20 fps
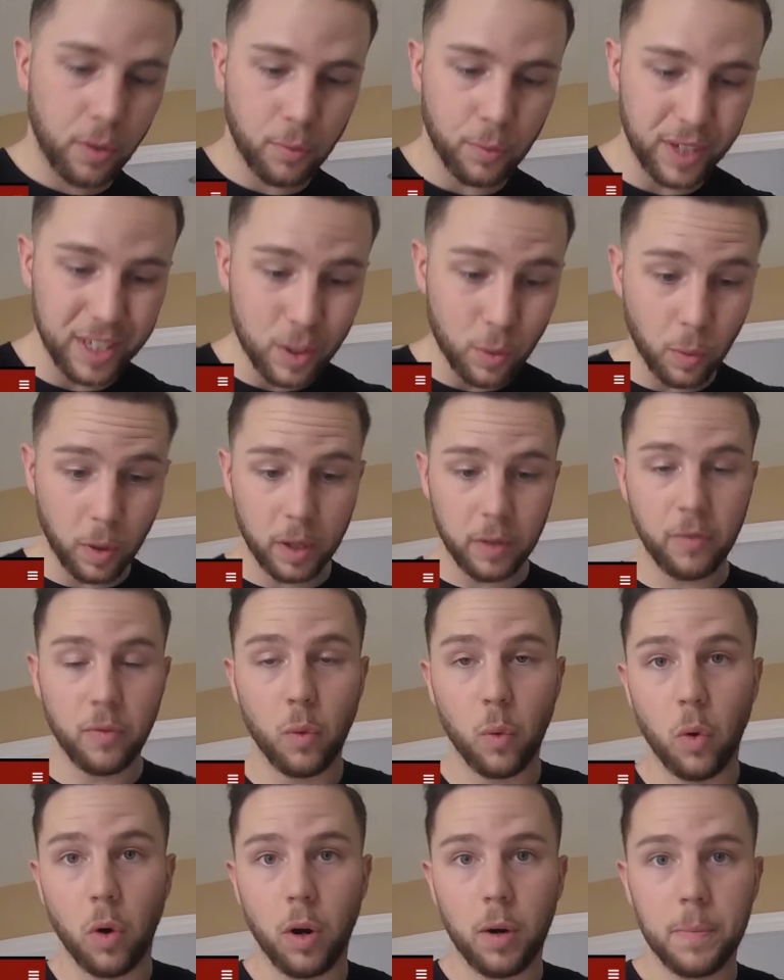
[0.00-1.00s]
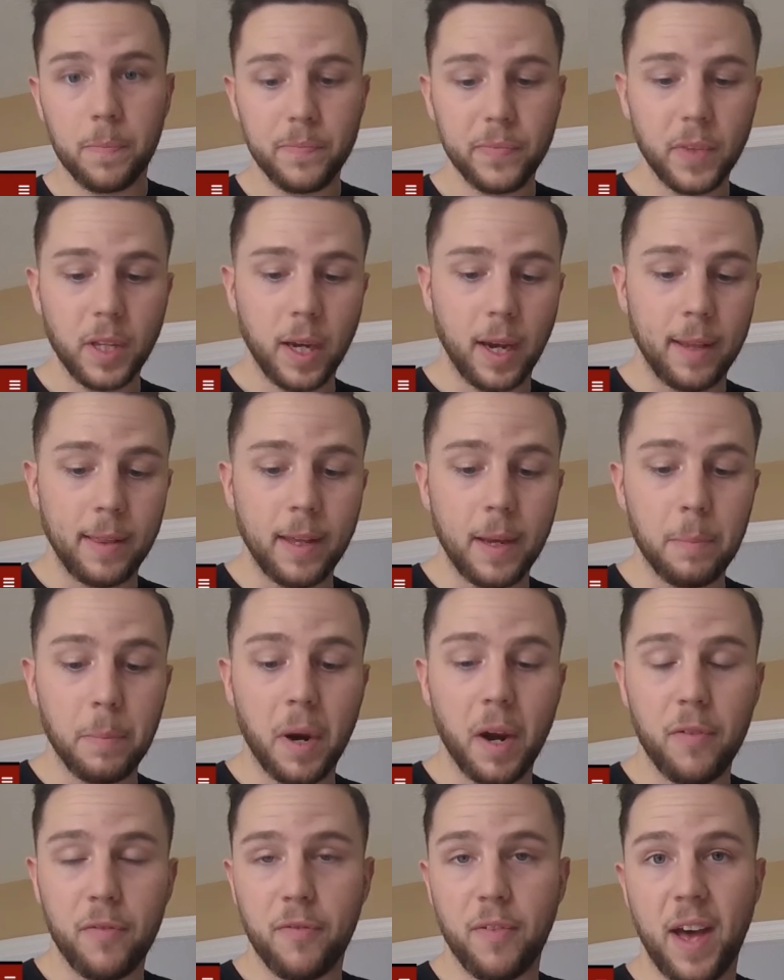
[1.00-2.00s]
324, and then
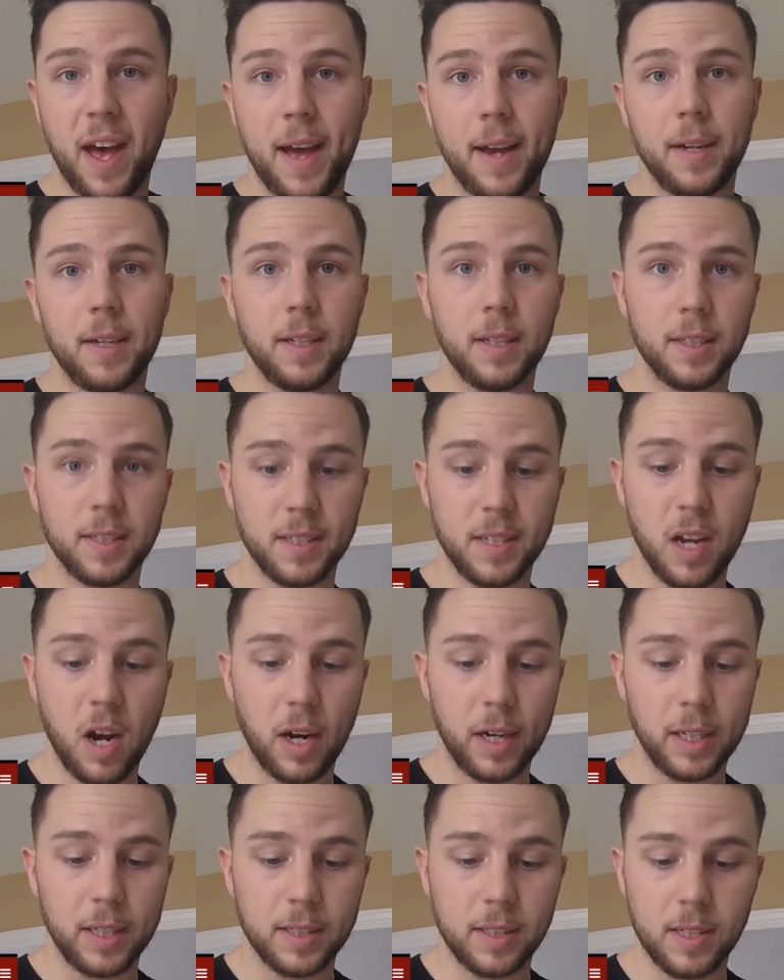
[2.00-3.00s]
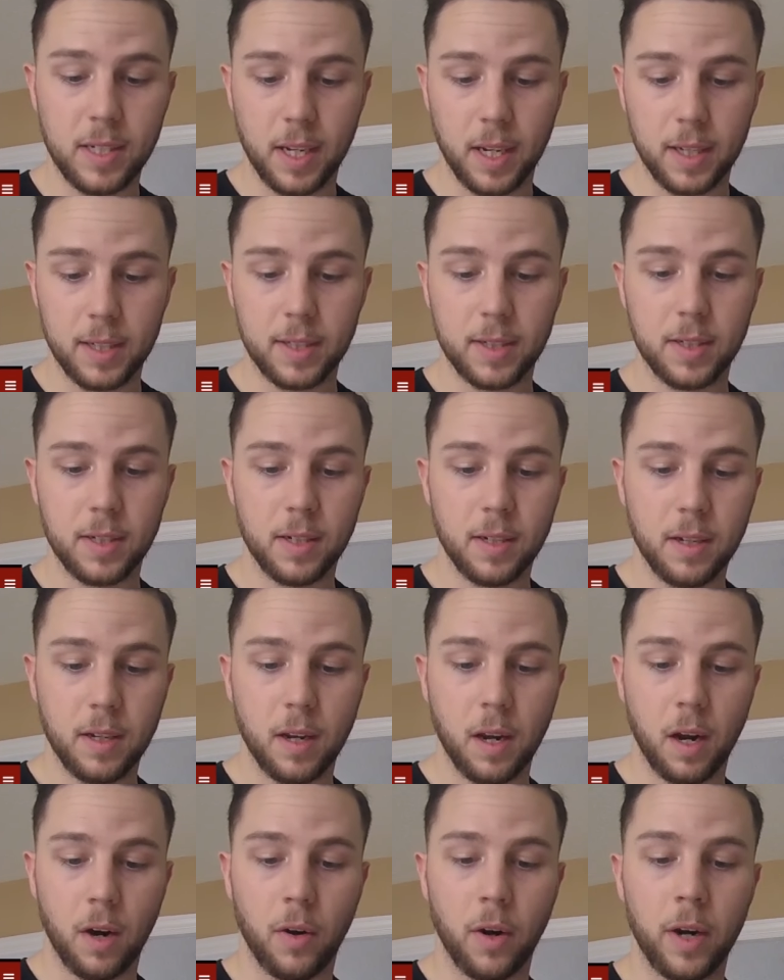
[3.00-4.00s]
my fat is 96.
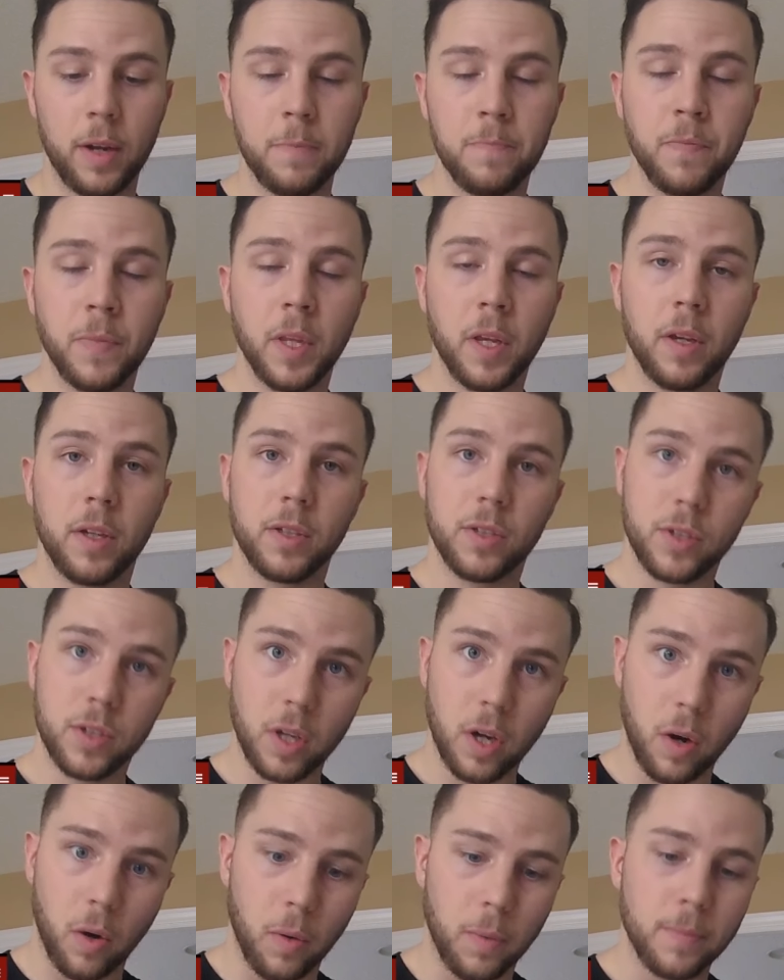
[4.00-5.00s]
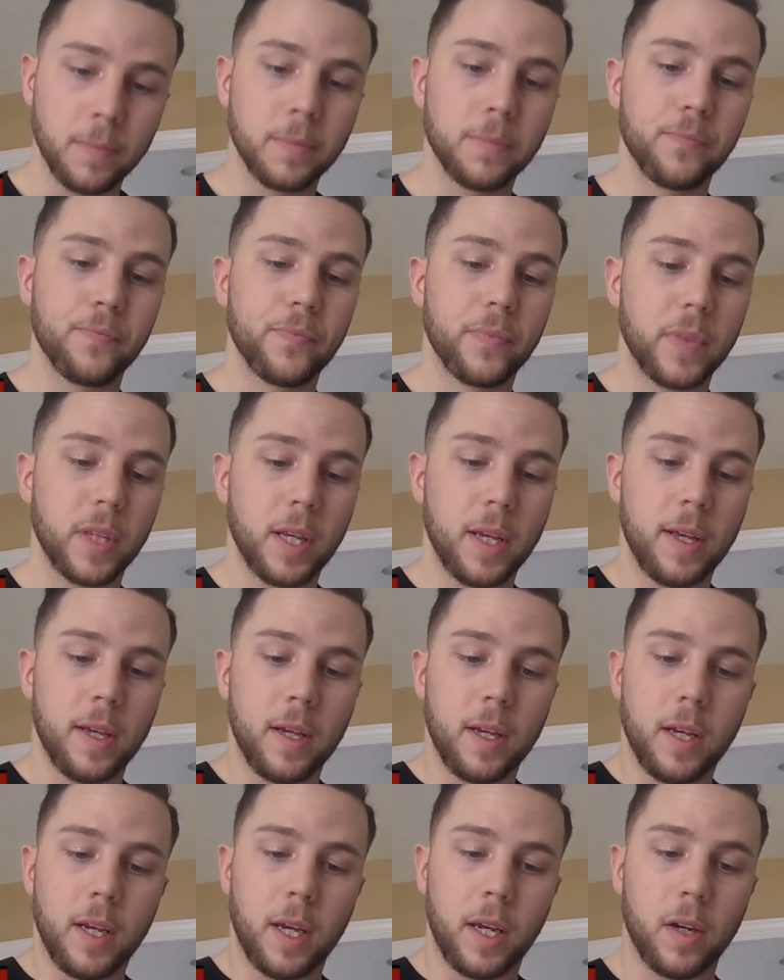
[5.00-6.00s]
Alright, so
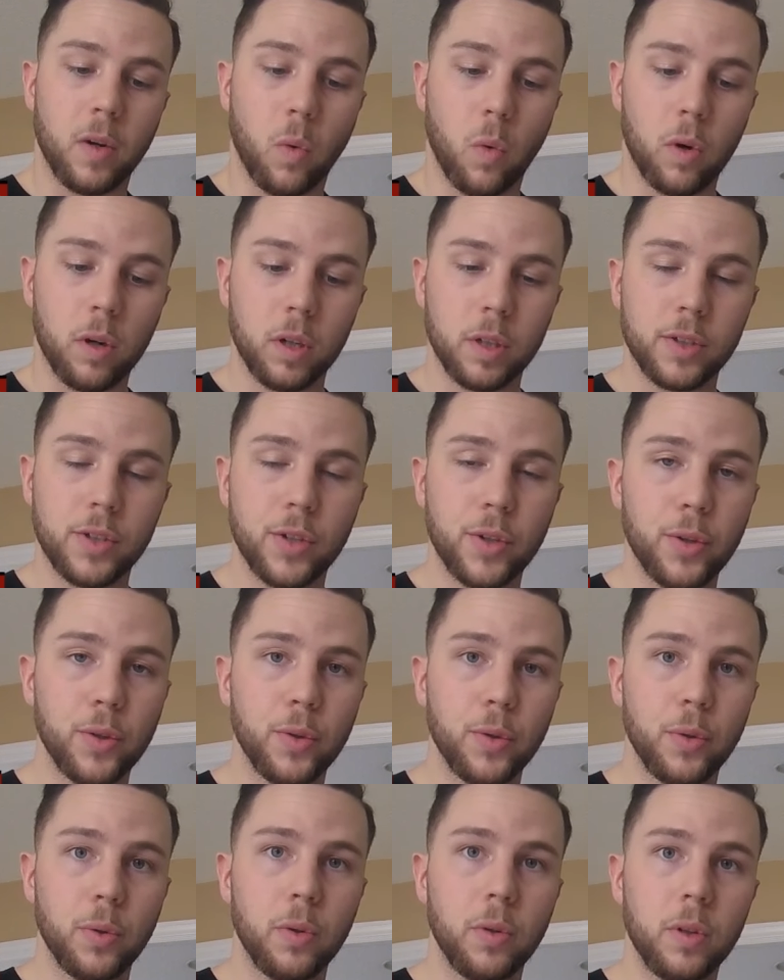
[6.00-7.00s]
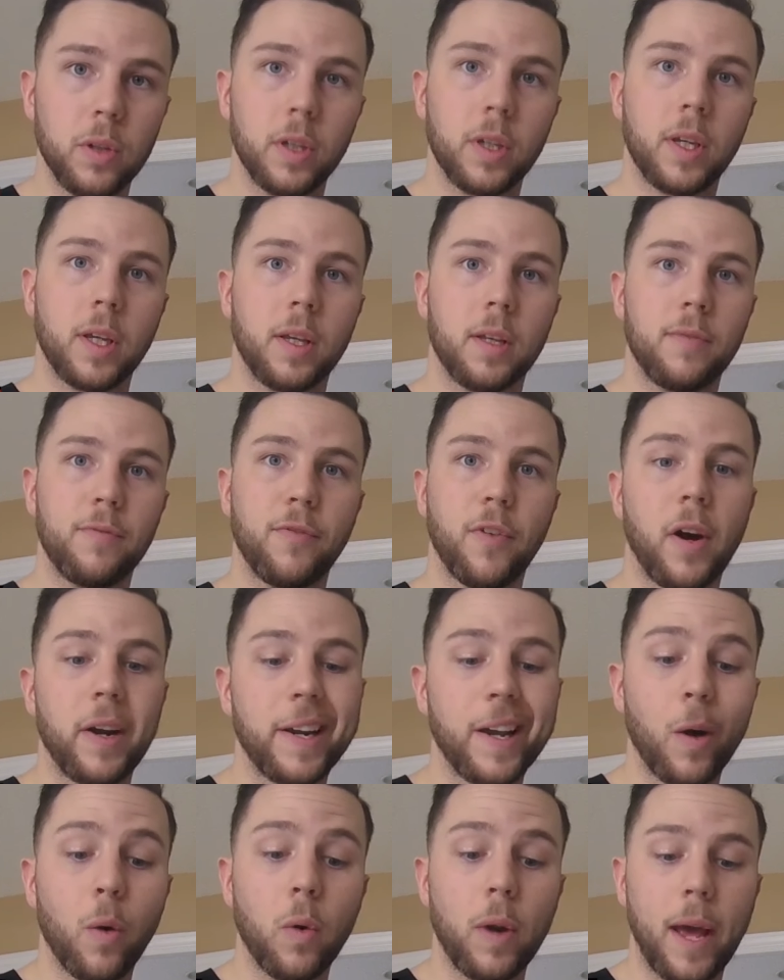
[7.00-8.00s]
in order to find
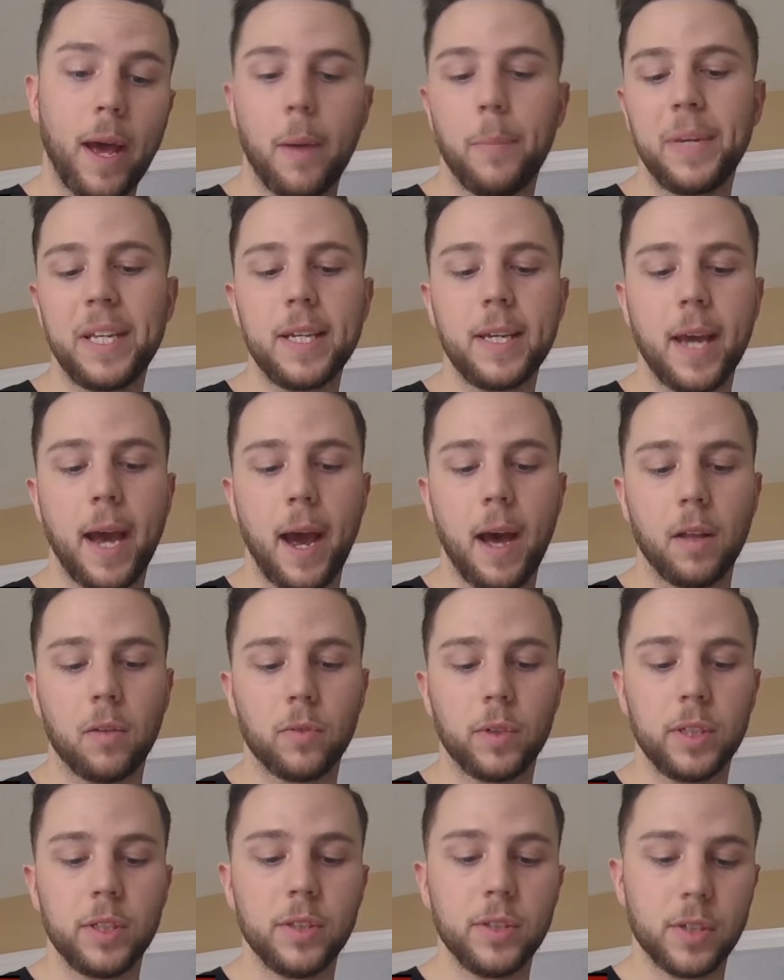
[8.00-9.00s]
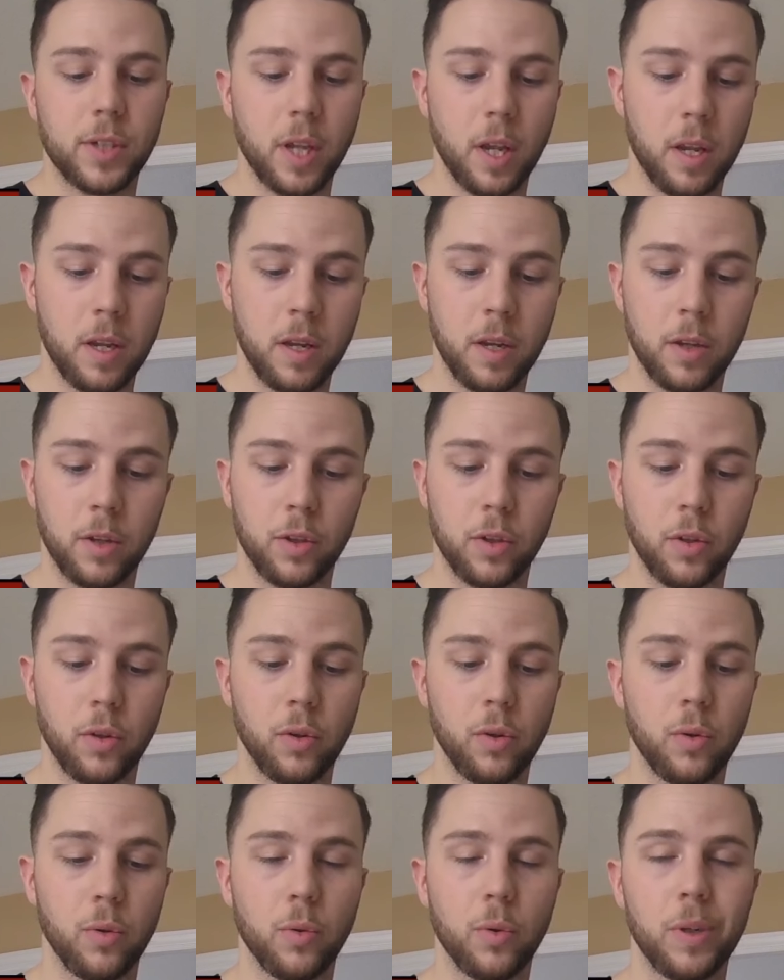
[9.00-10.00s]
out how many calories
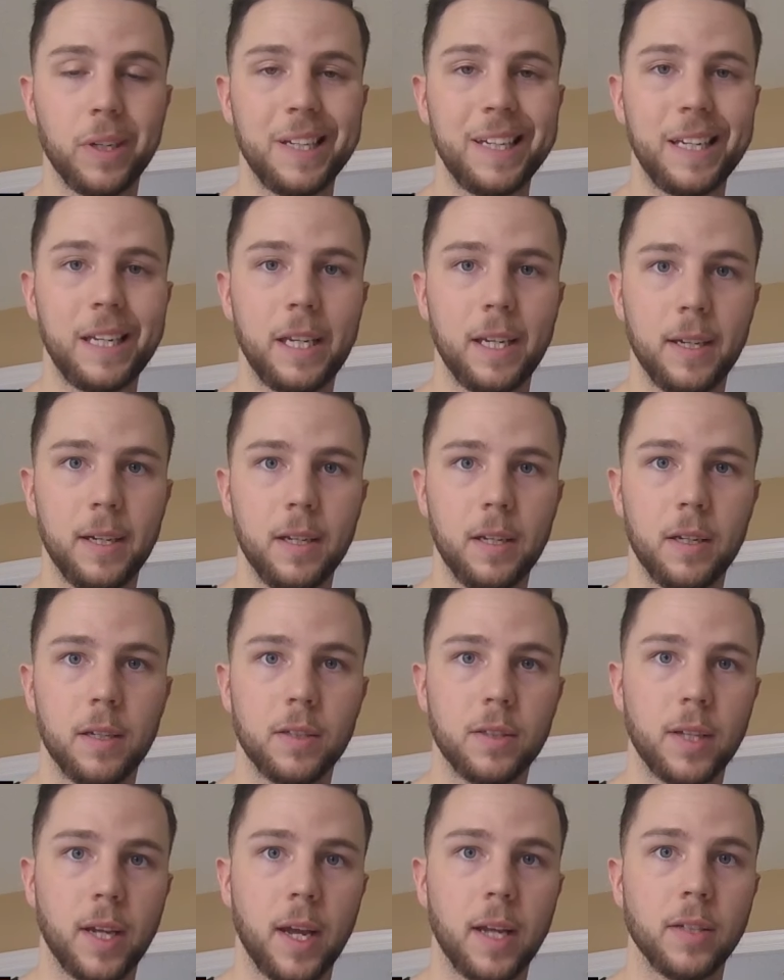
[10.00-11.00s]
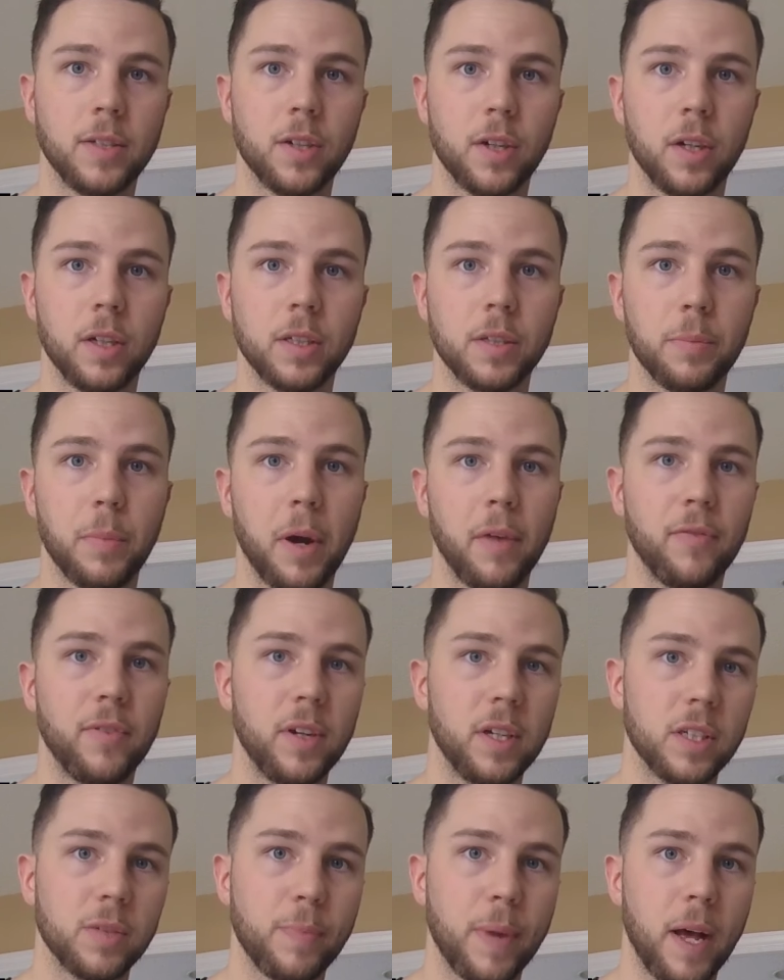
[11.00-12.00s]
you need to enter into
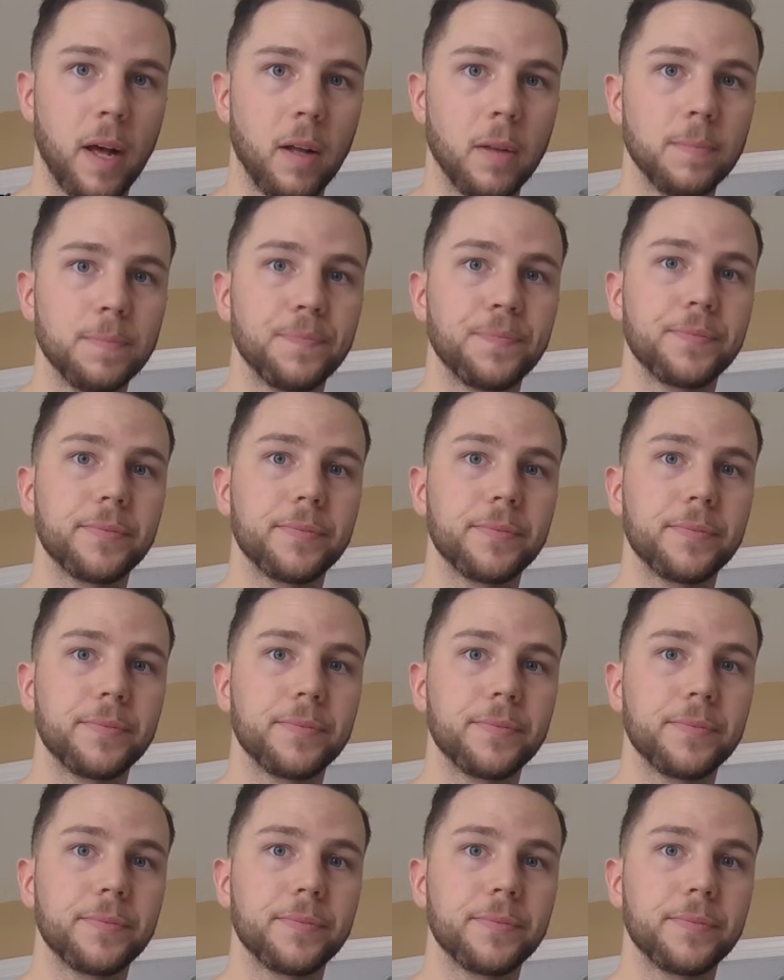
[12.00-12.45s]
MyFitnessPal,